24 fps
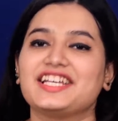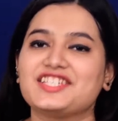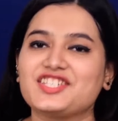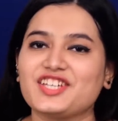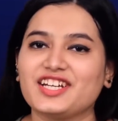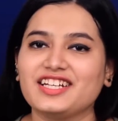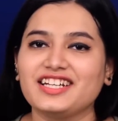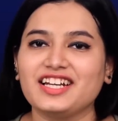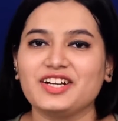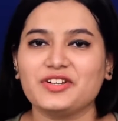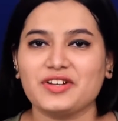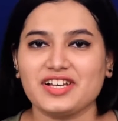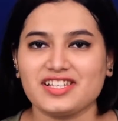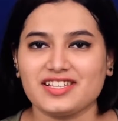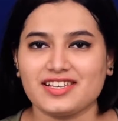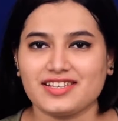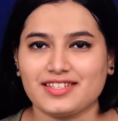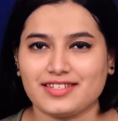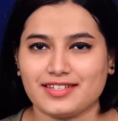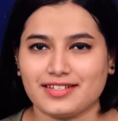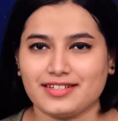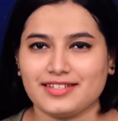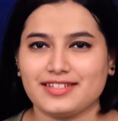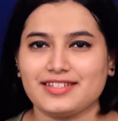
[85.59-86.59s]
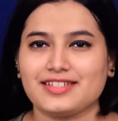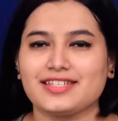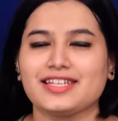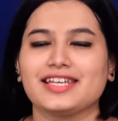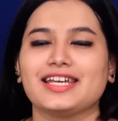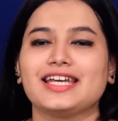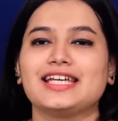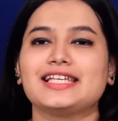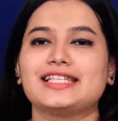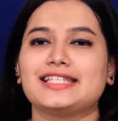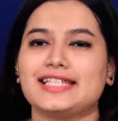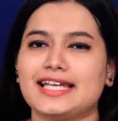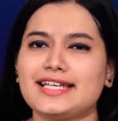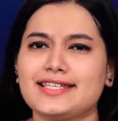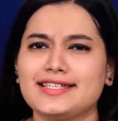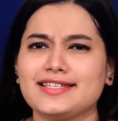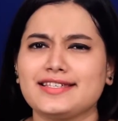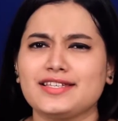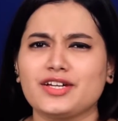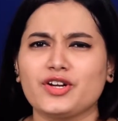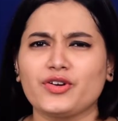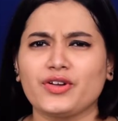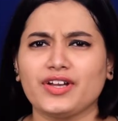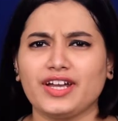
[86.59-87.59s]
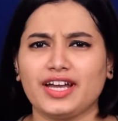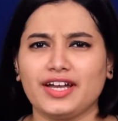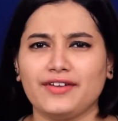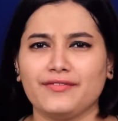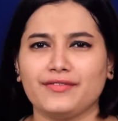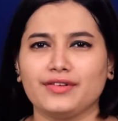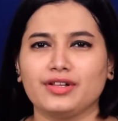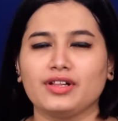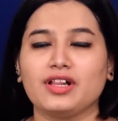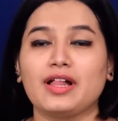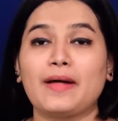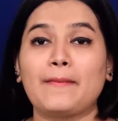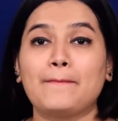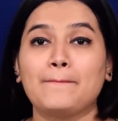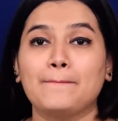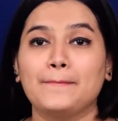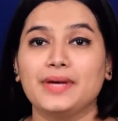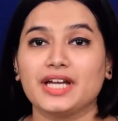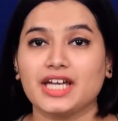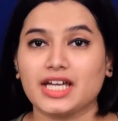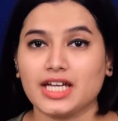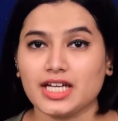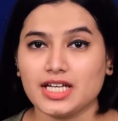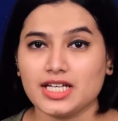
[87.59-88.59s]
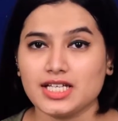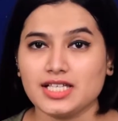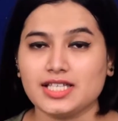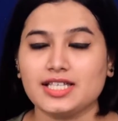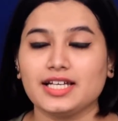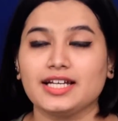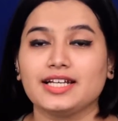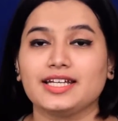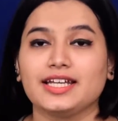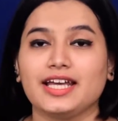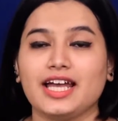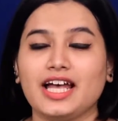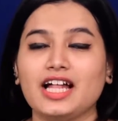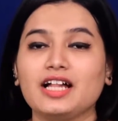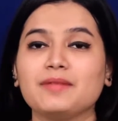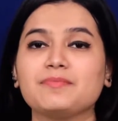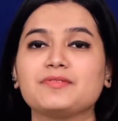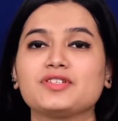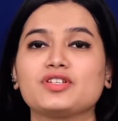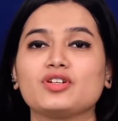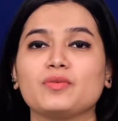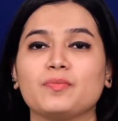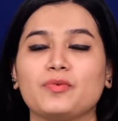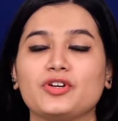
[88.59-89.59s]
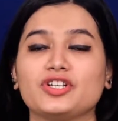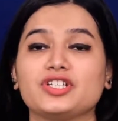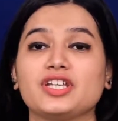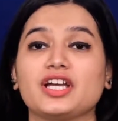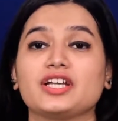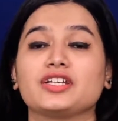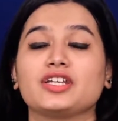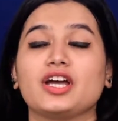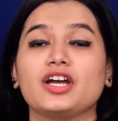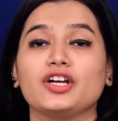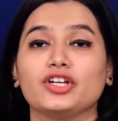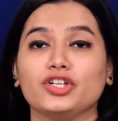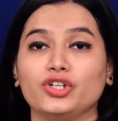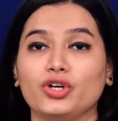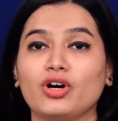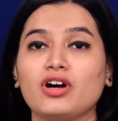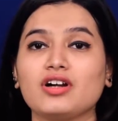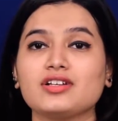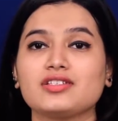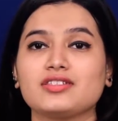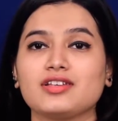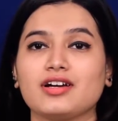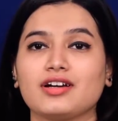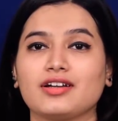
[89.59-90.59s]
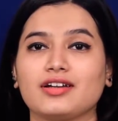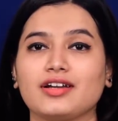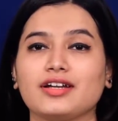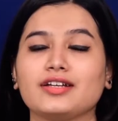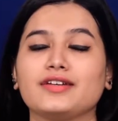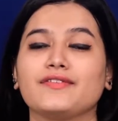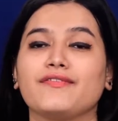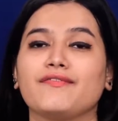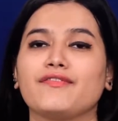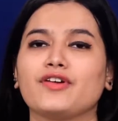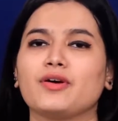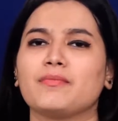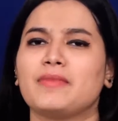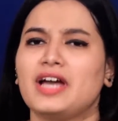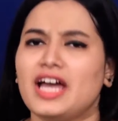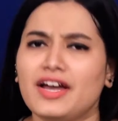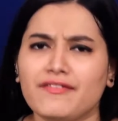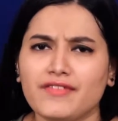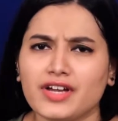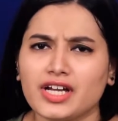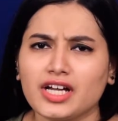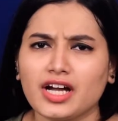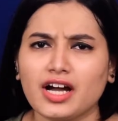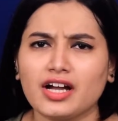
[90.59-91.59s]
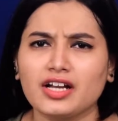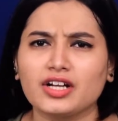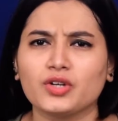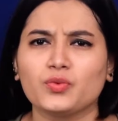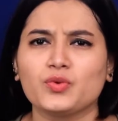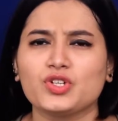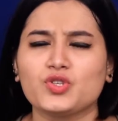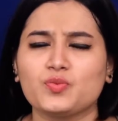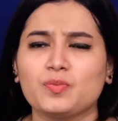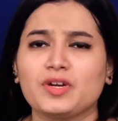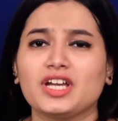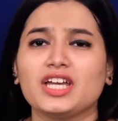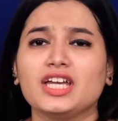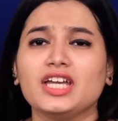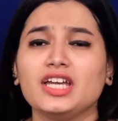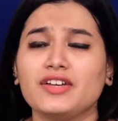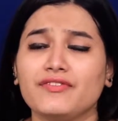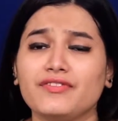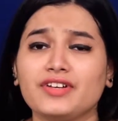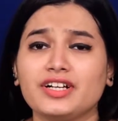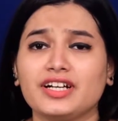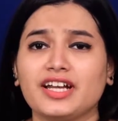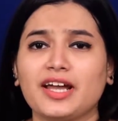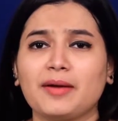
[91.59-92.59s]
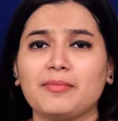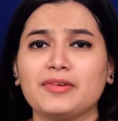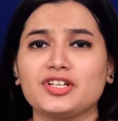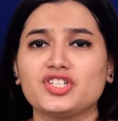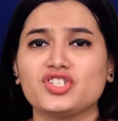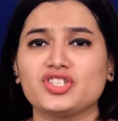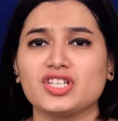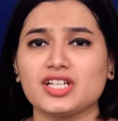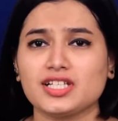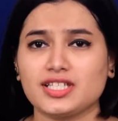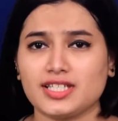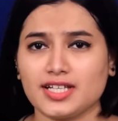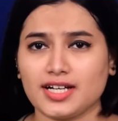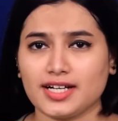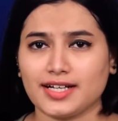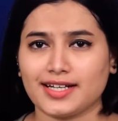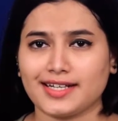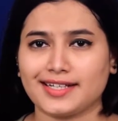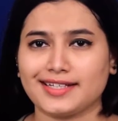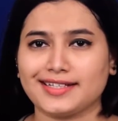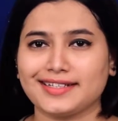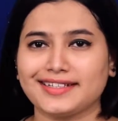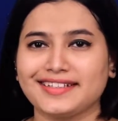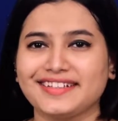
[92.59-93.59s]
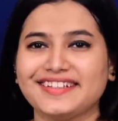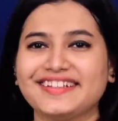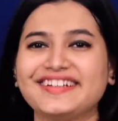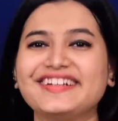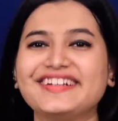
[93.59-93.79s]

External resistance is necessary ever because it helps to protect your circuit from heavy current which may even damage the circuit.